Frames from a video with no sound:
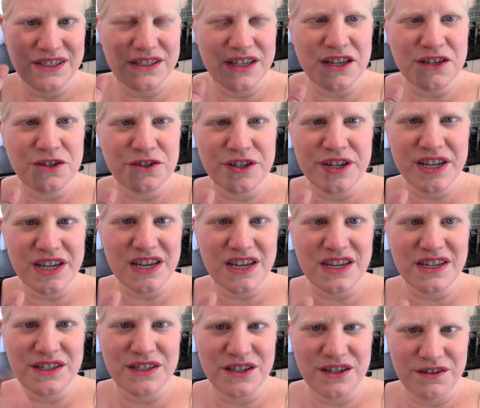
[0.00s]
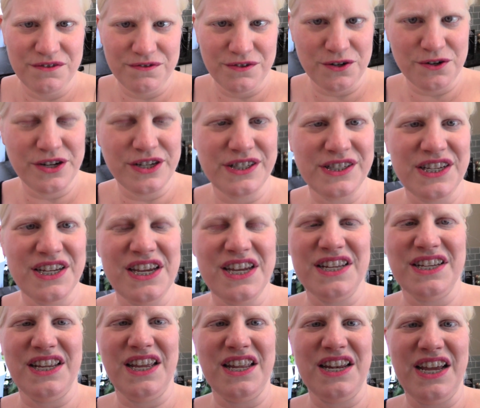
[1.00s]
centering it, focusing
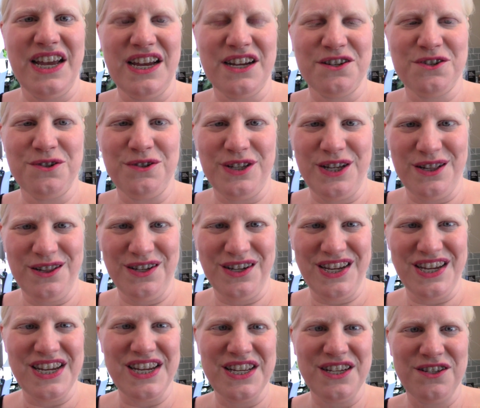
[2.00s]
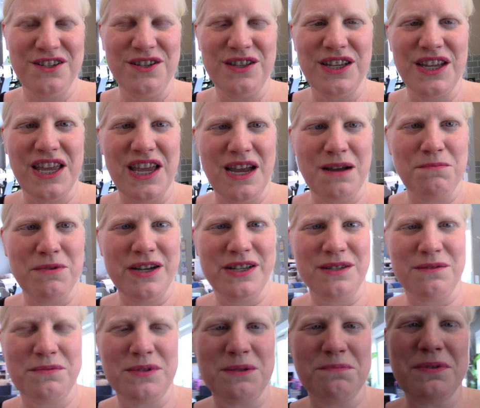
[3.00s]
it, and actually looking into the camera
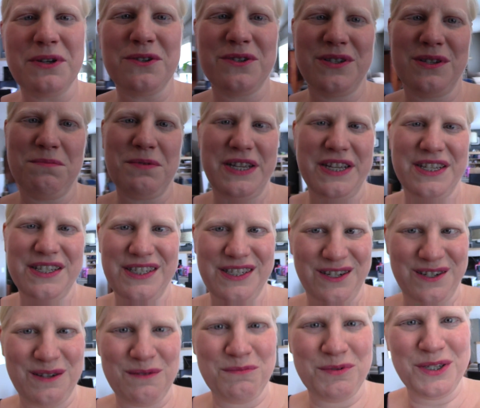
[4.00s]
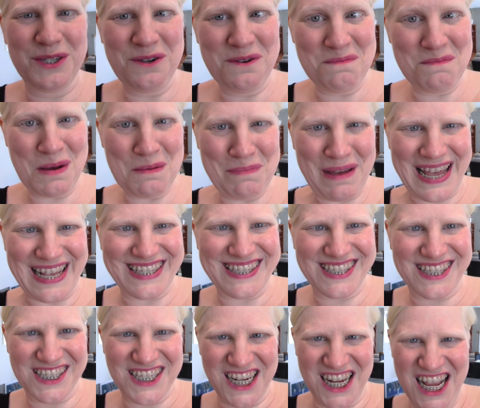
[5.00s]
as I'm supposed to be. So I'm doing my
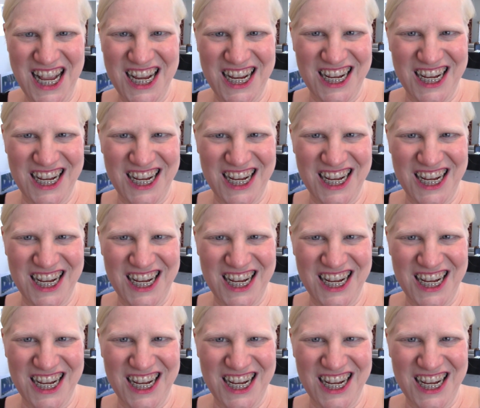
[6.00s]
best.